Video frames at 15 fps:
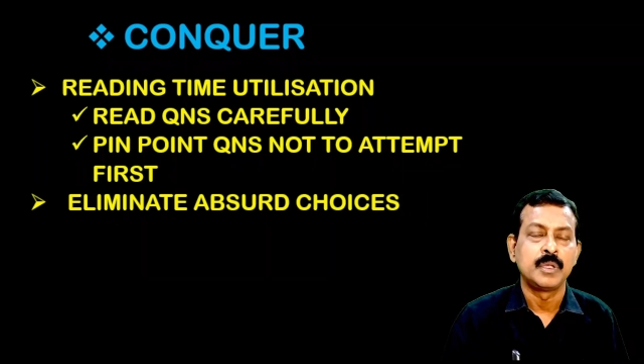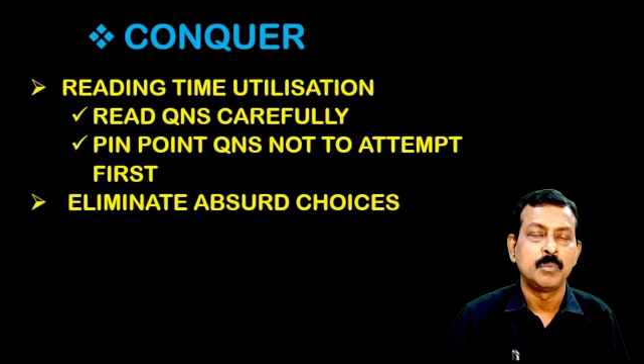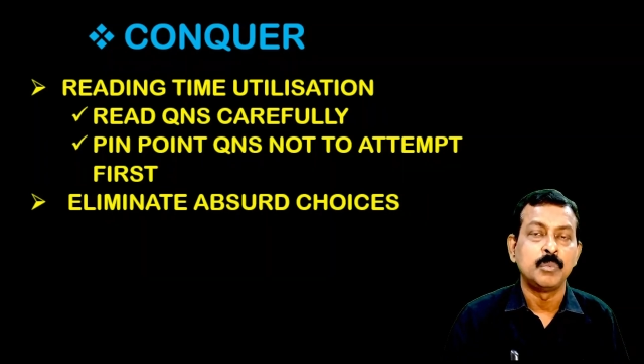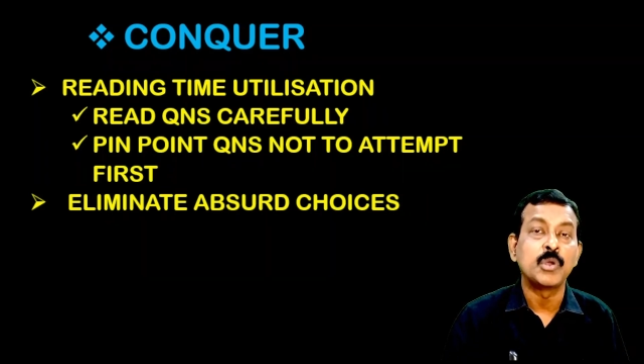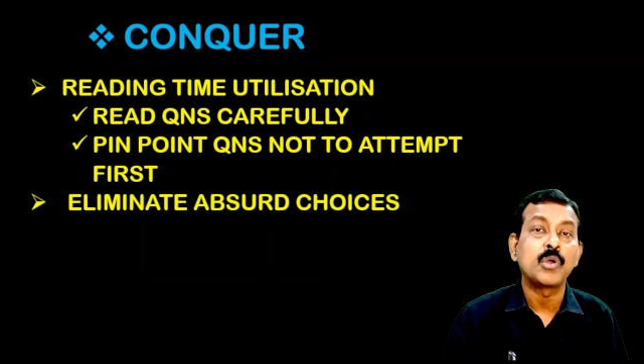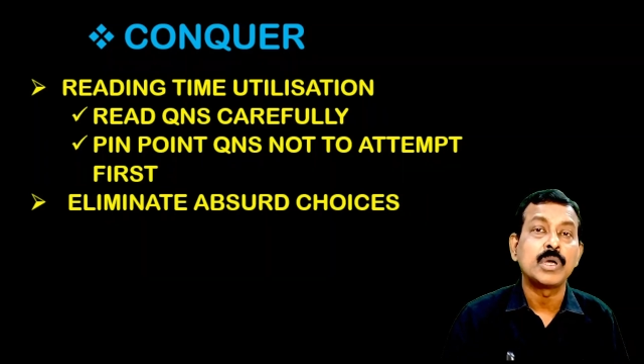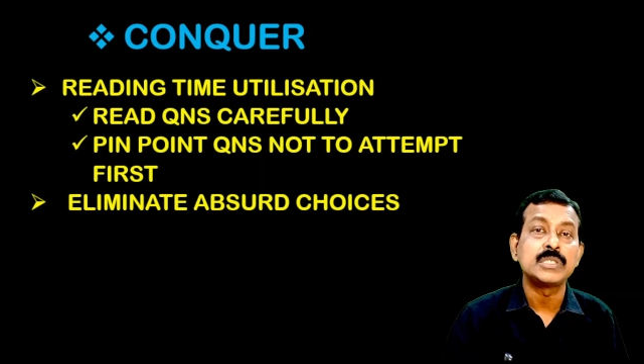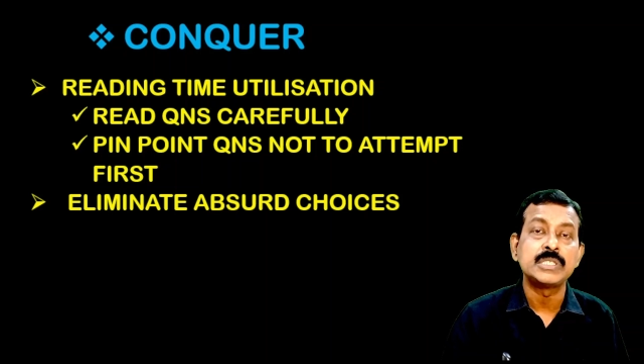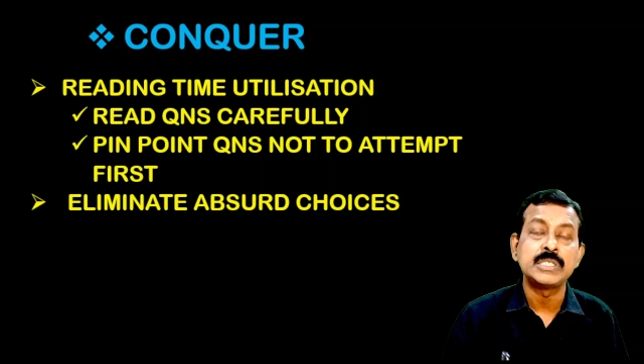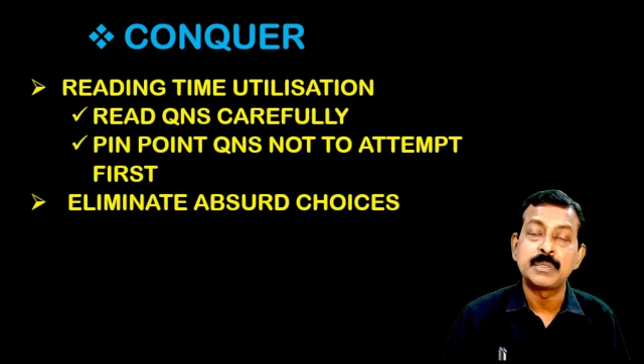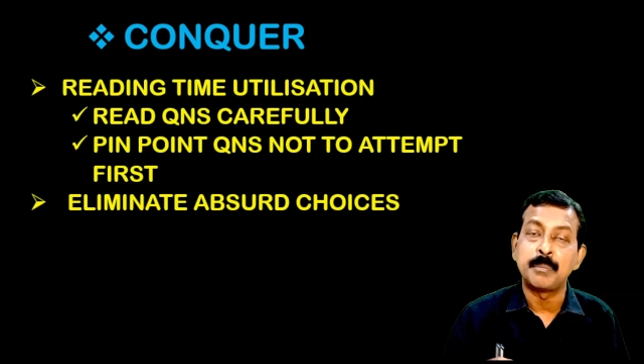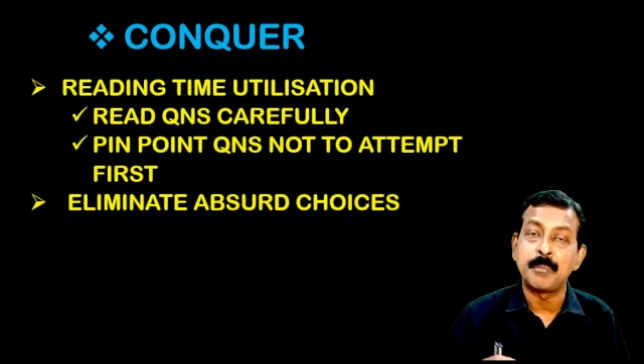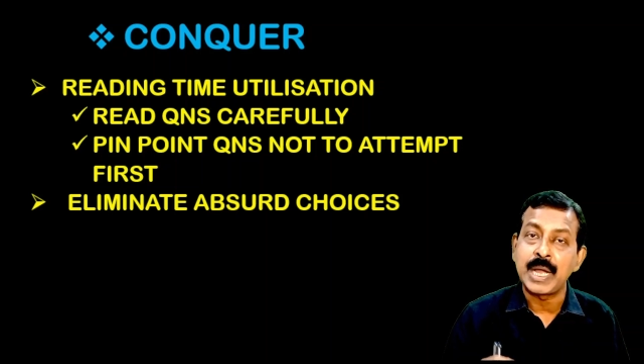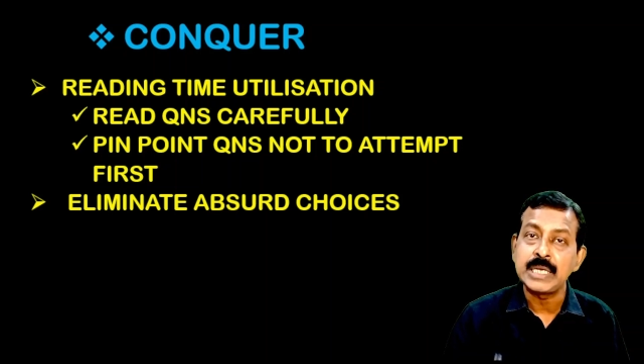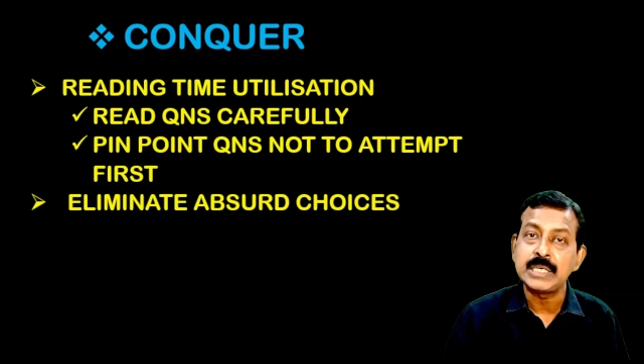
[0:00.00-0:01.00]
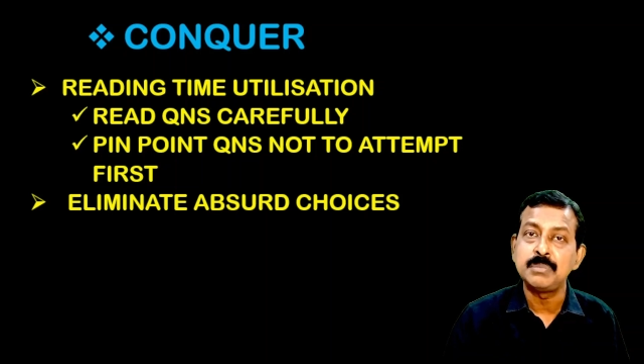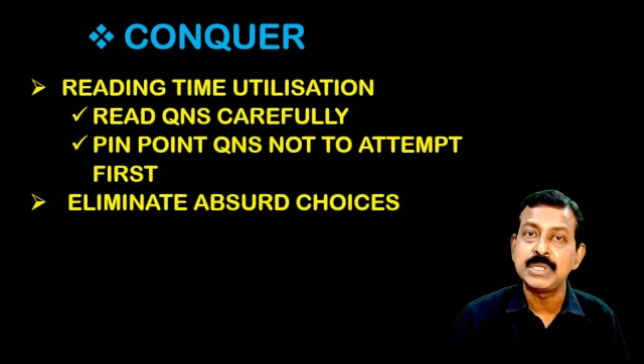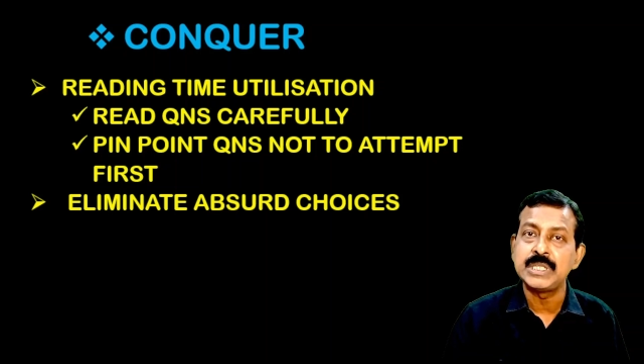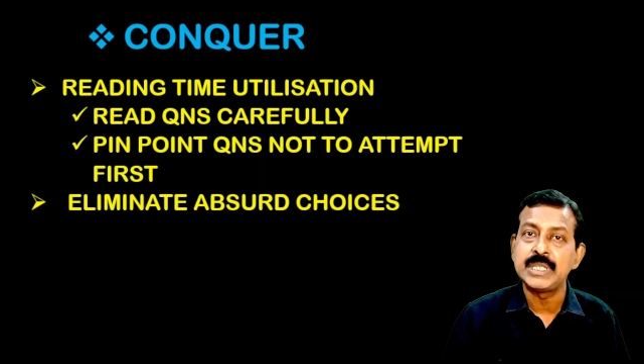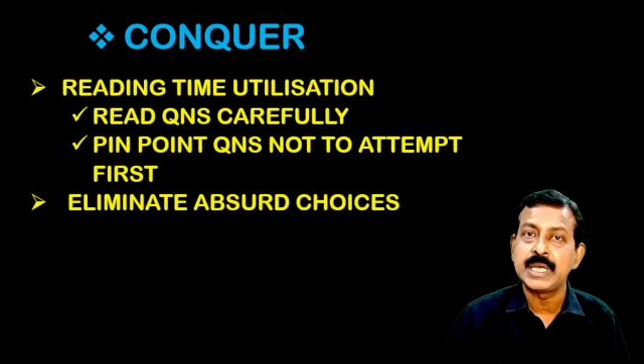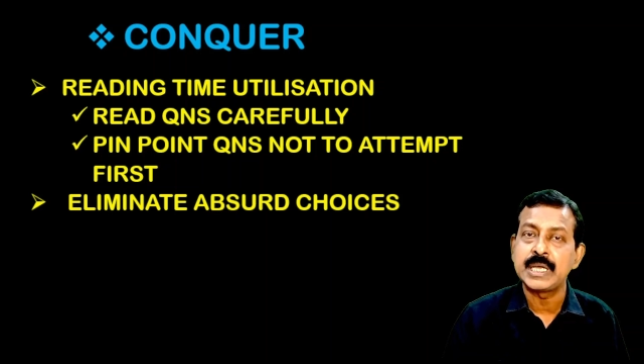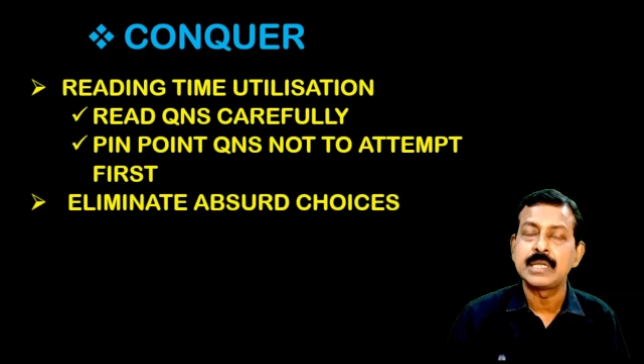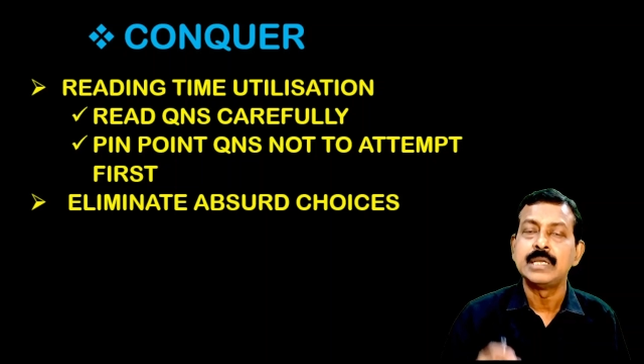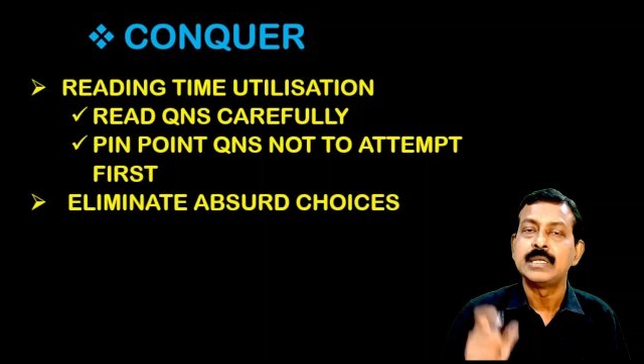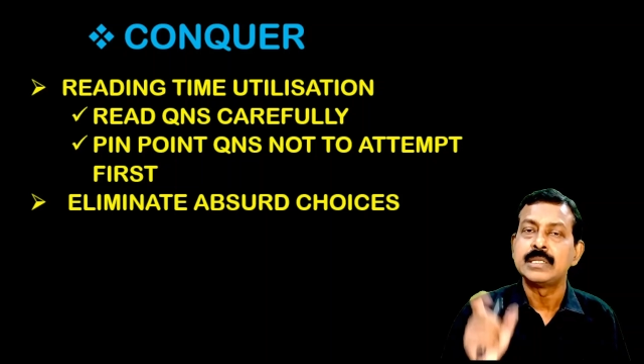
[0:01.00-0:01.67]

Because it might be there